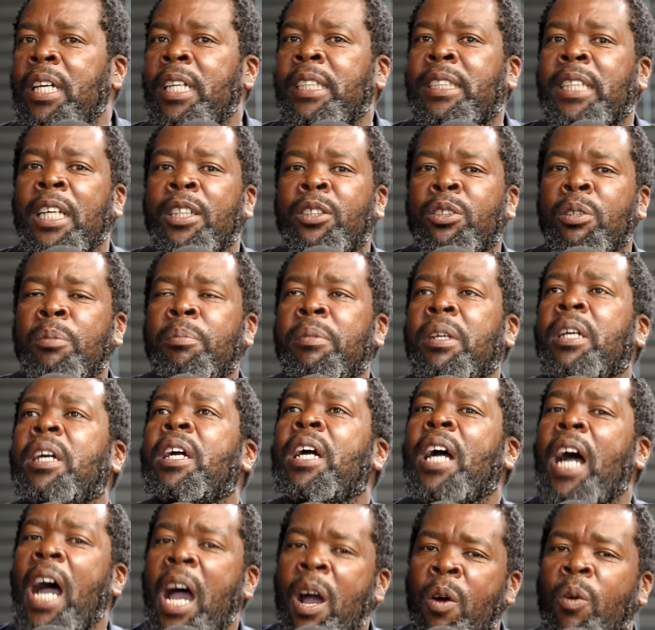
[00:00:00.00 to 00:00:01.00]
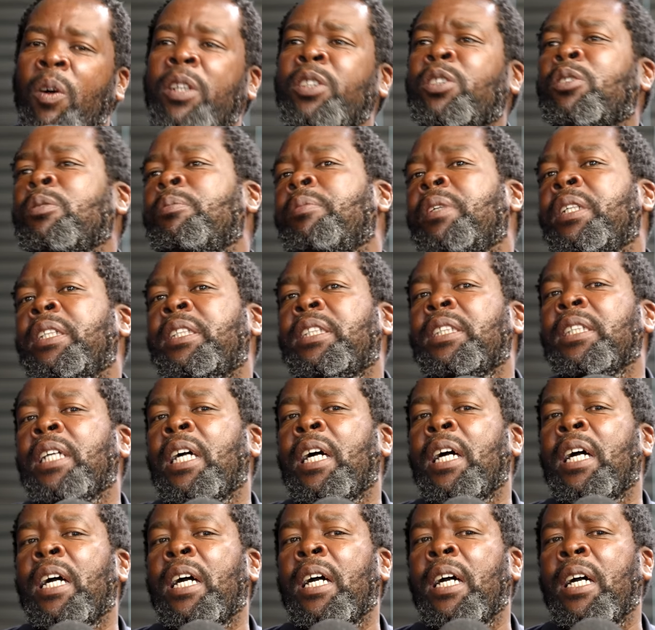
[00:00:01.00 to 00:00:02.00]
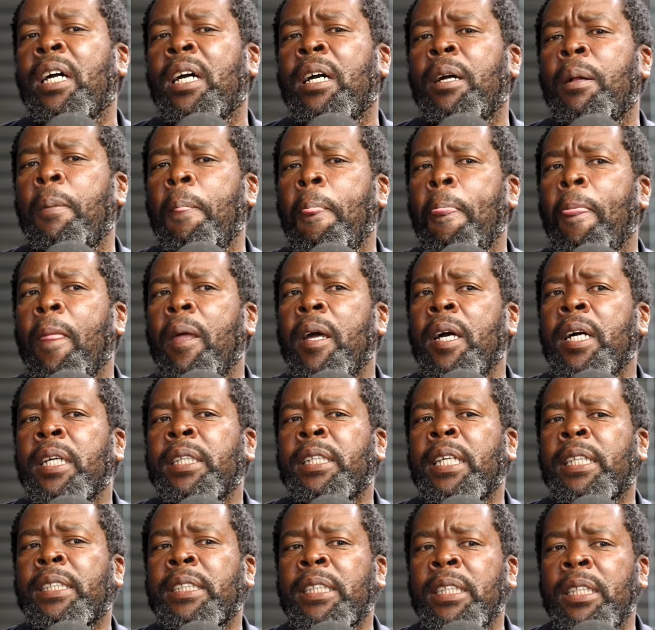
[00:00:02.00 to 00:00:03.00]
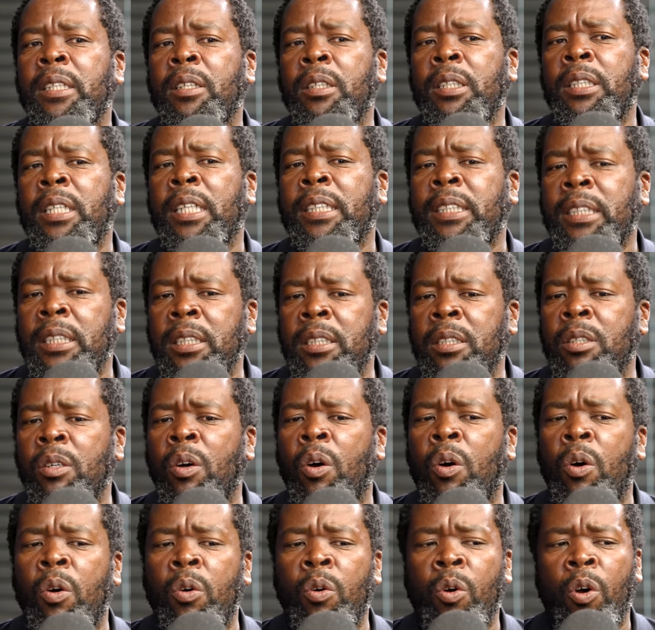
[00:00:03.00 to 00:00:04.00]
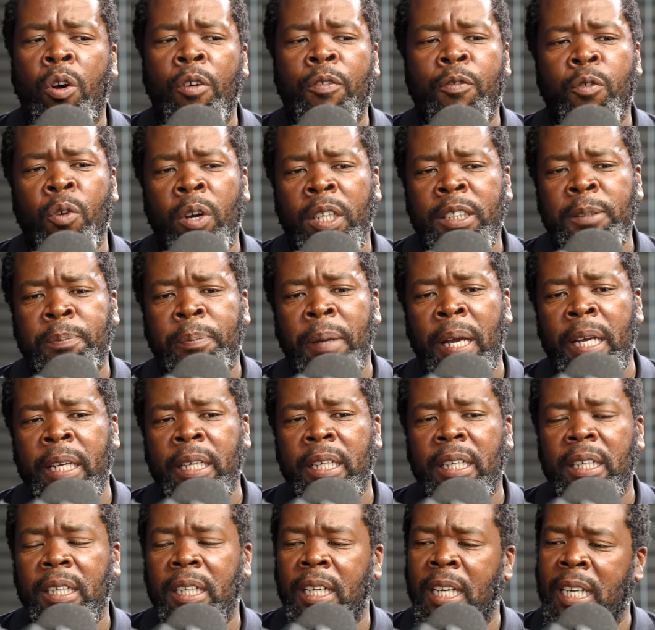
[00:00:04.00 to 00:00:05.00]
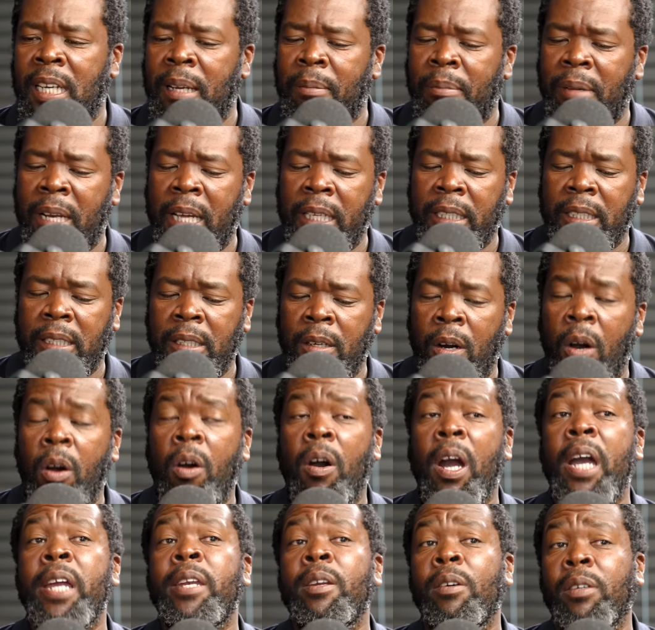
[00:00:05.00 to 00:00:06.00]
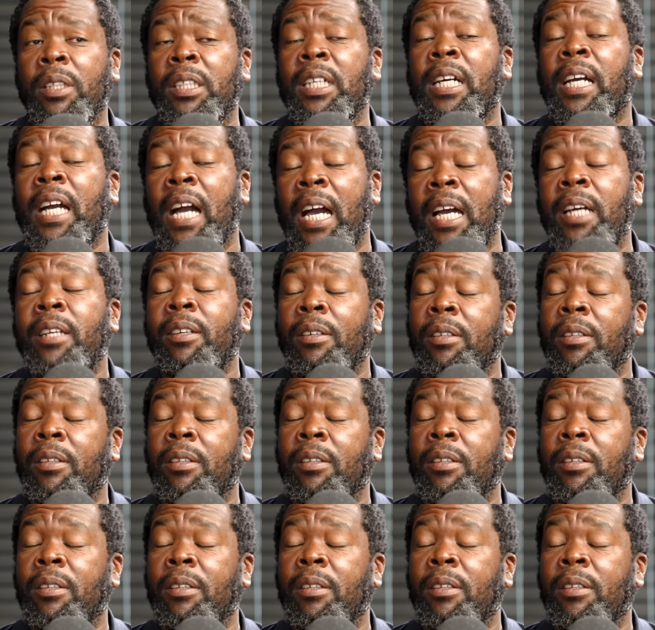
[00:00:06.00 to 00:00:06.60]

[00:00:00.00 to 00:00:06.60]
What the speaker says: He okay. said to me, I want to meet the CEO of West Bank. And I'm like, oh, I know the guy.